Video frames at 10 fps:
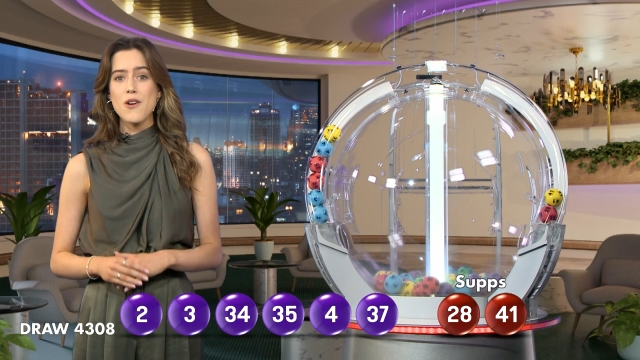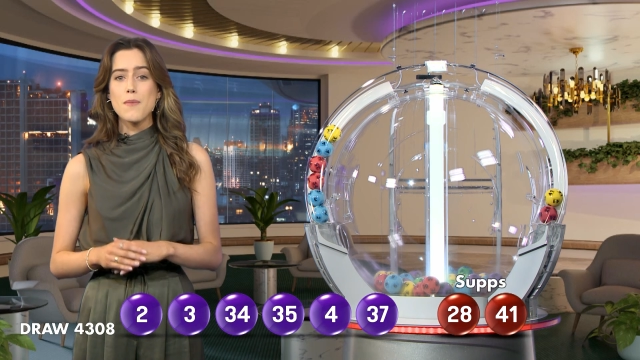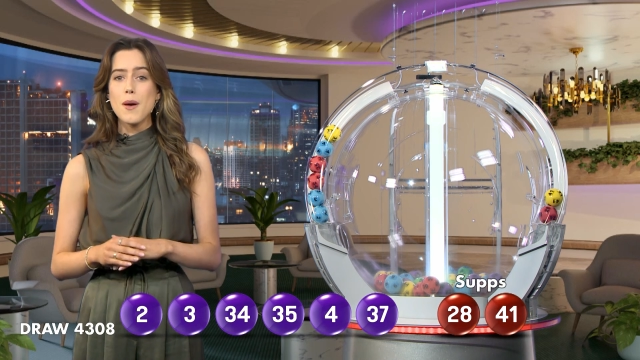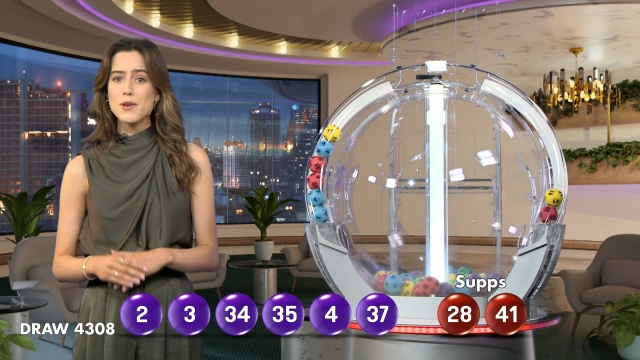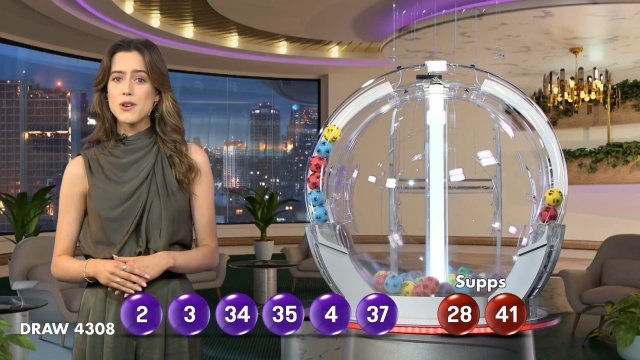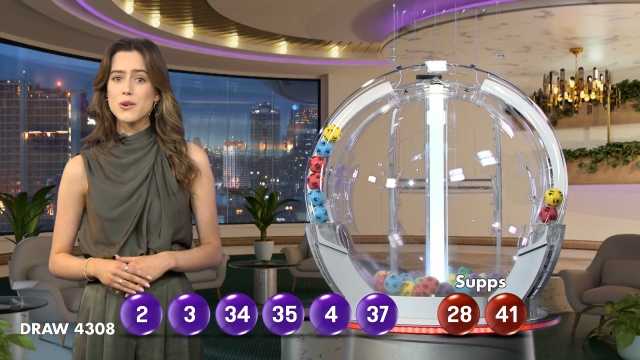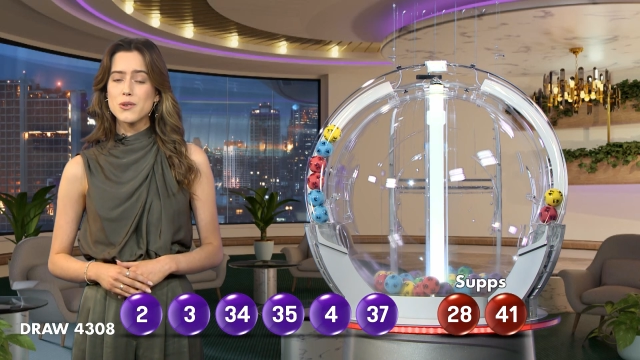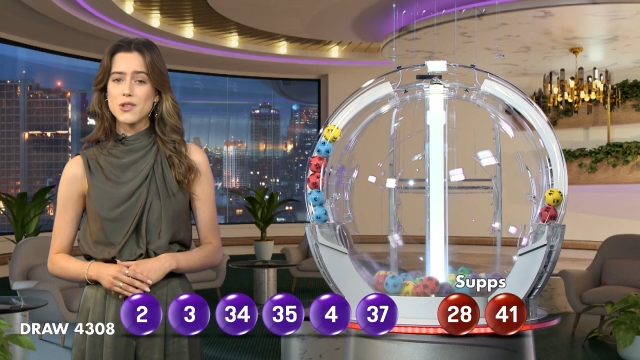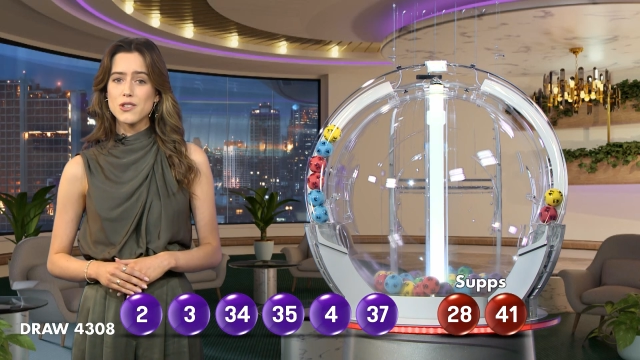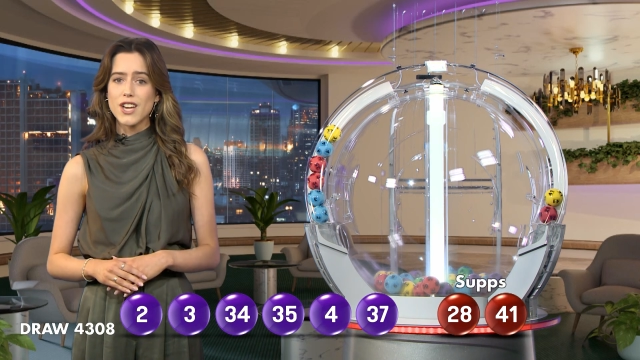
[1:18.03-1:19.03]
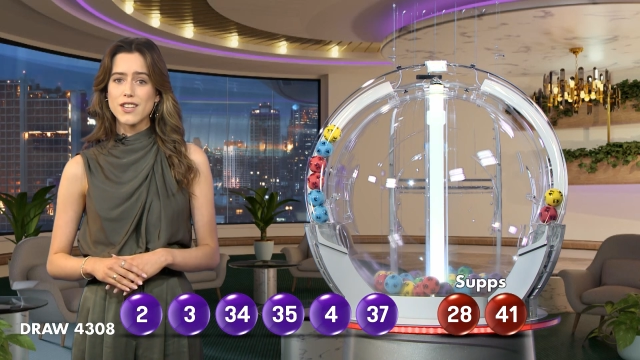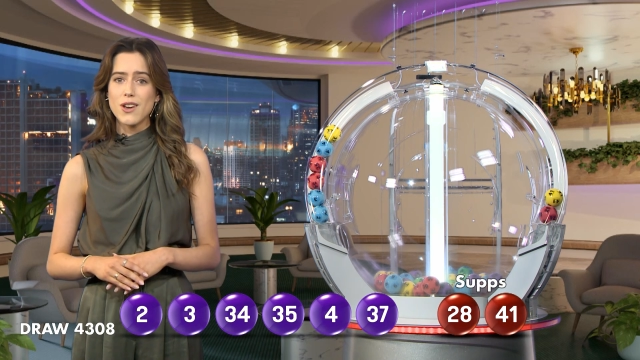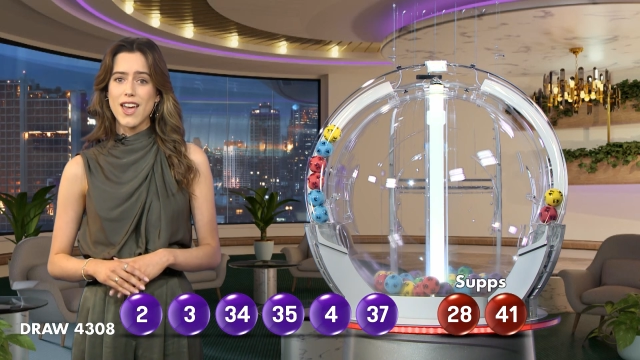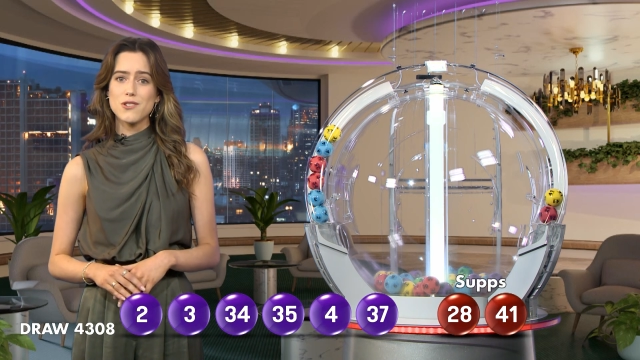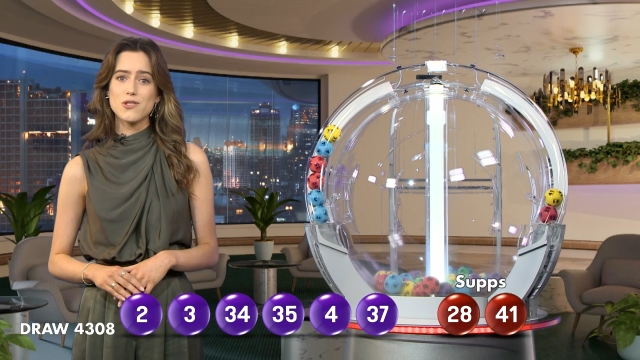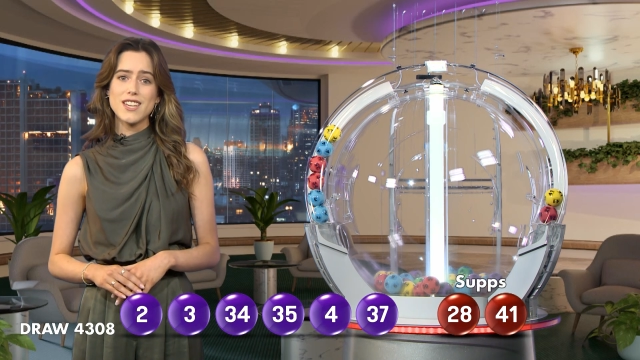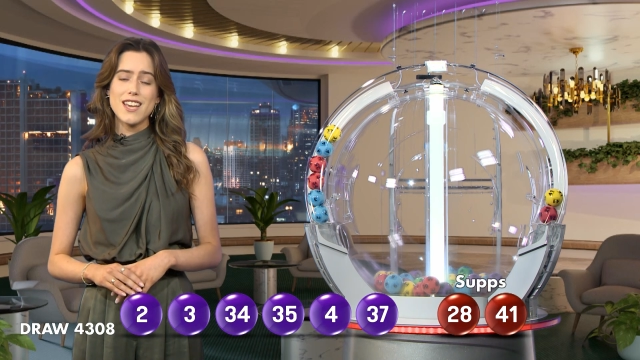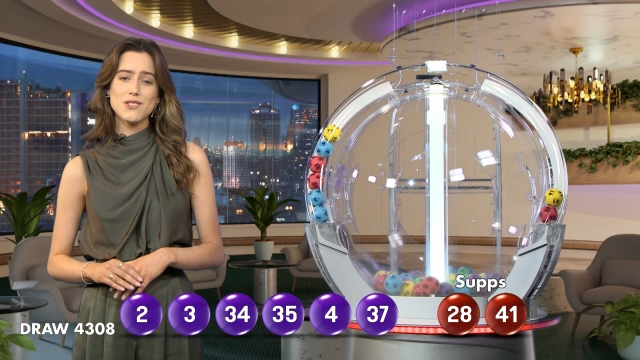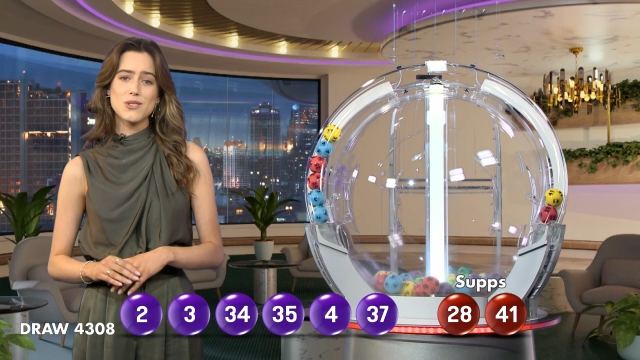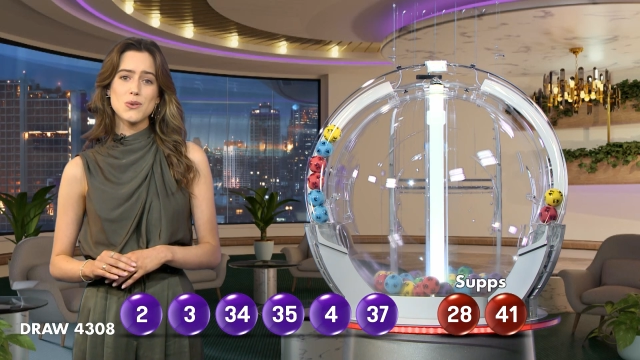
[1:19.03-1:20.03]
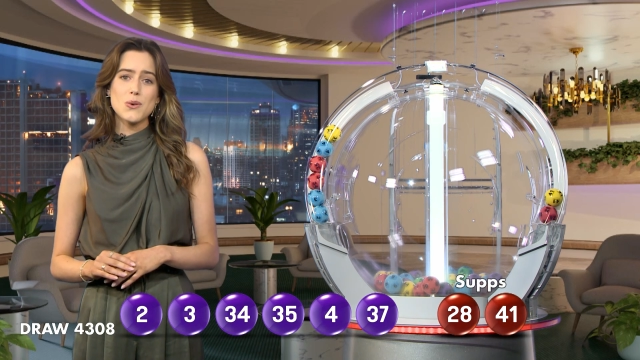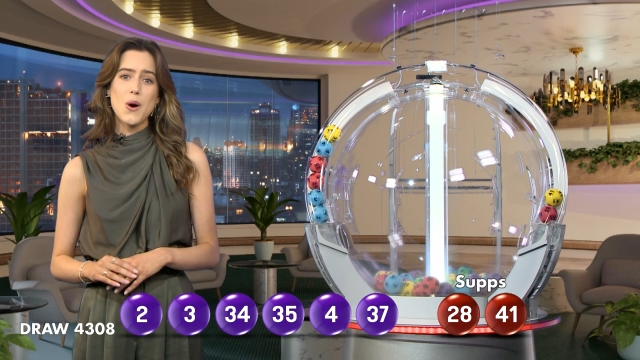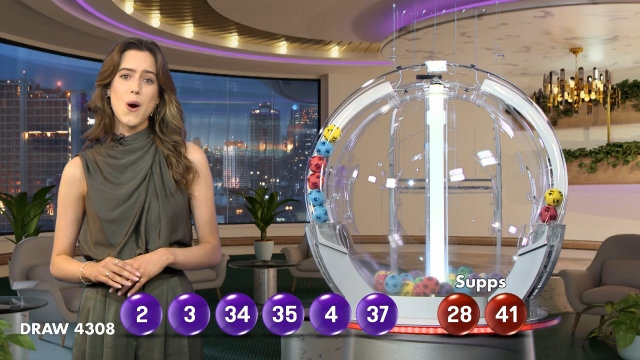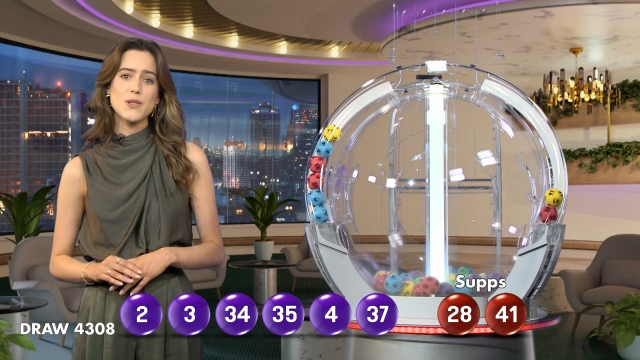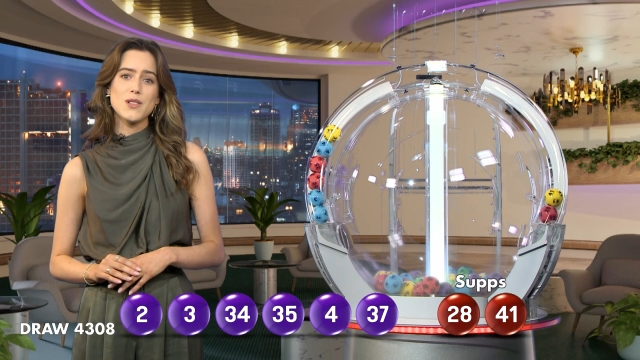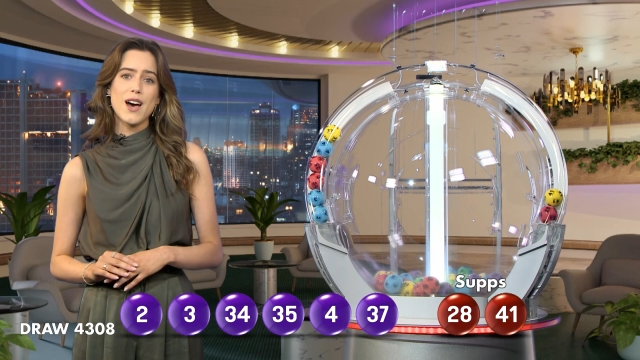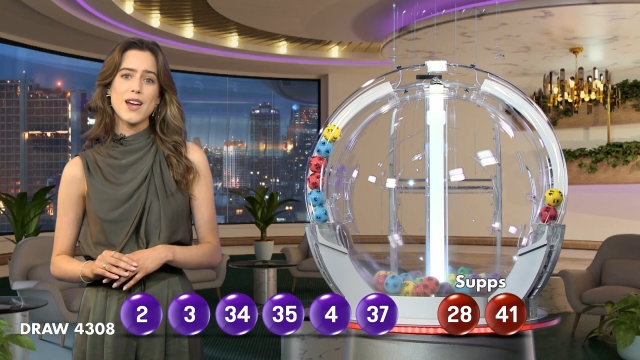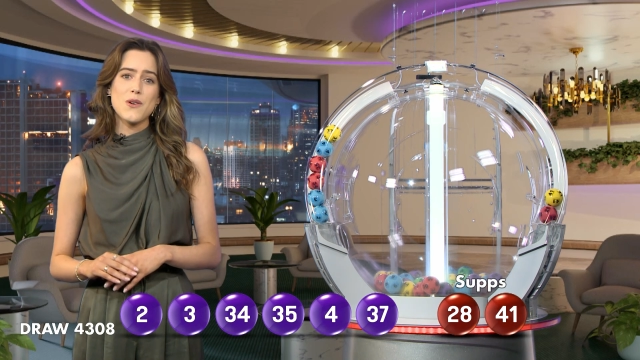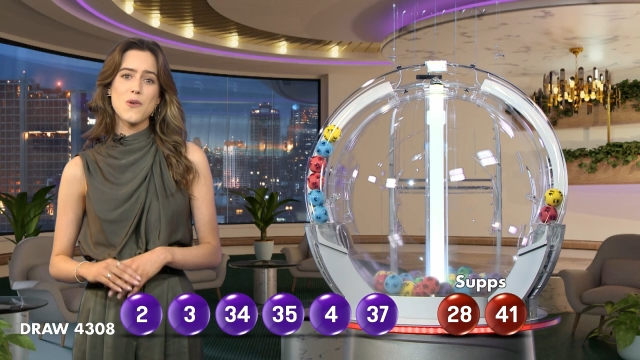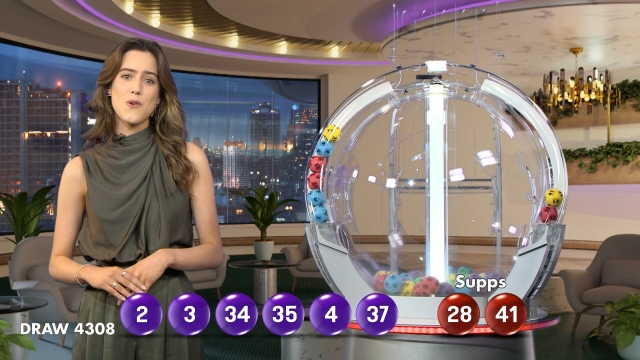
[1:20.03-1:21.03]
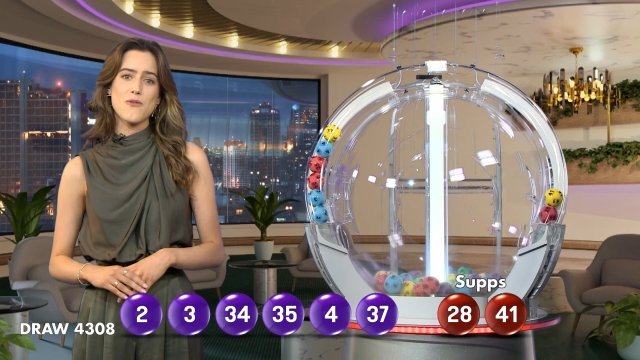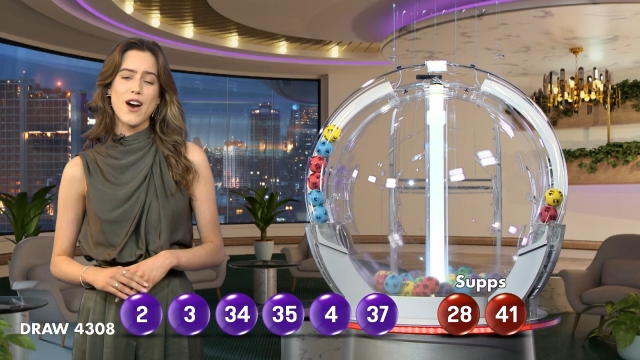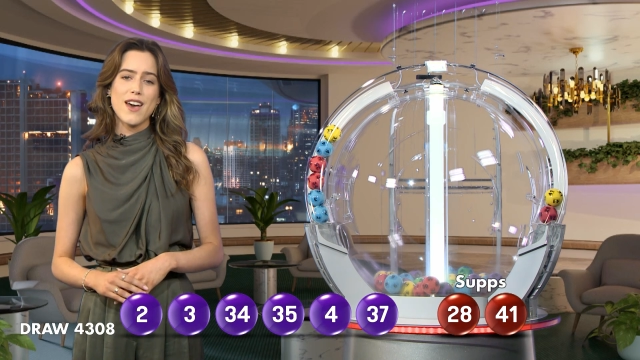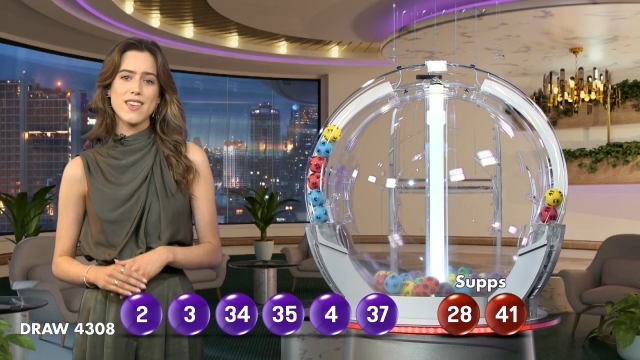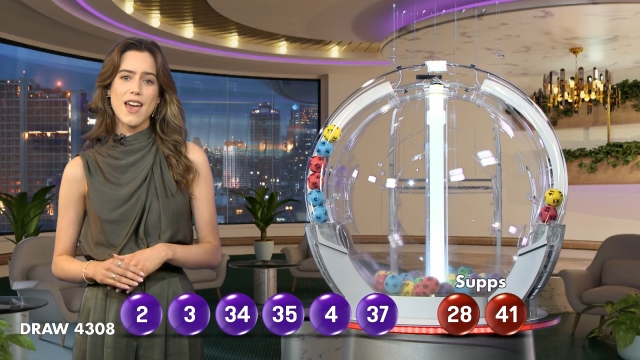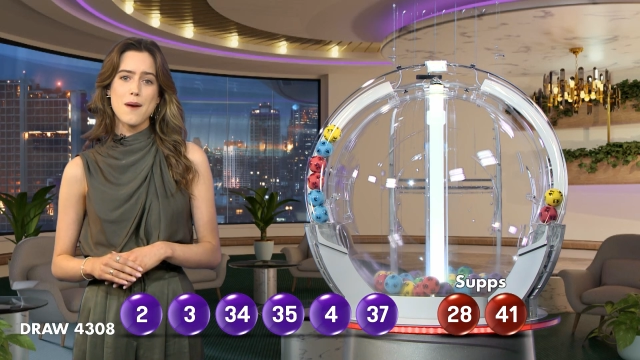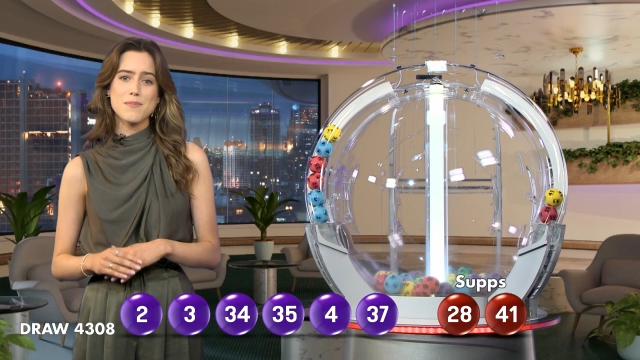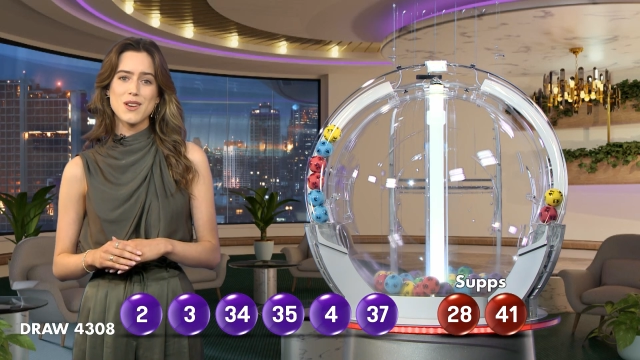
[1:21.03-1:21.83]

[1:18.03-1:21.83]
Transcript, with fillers: Remember, you can also check your entry in store, online, or via the app.